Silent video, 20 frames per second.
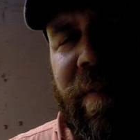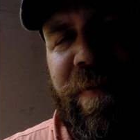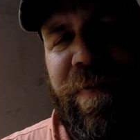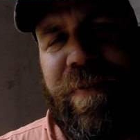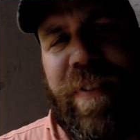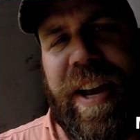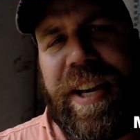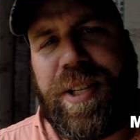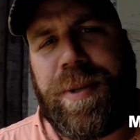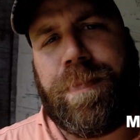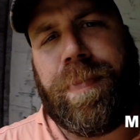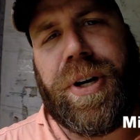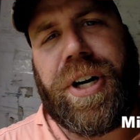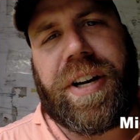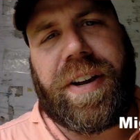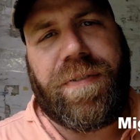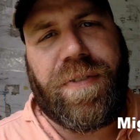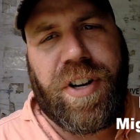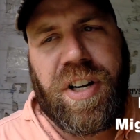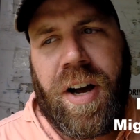on
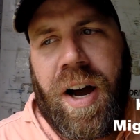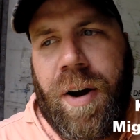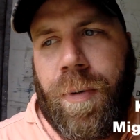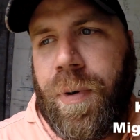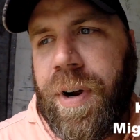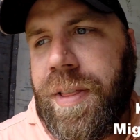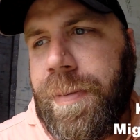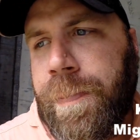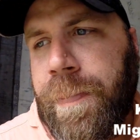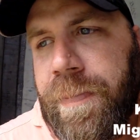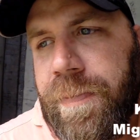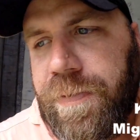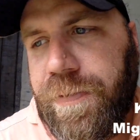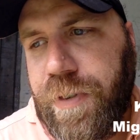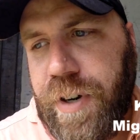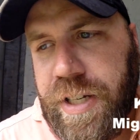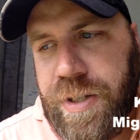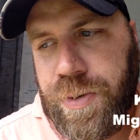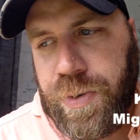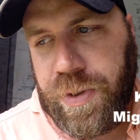Facebook if you're not
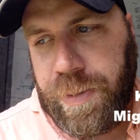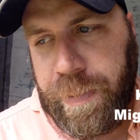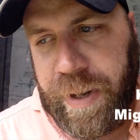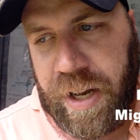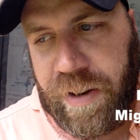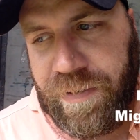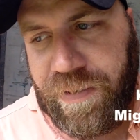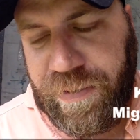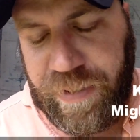friends with me on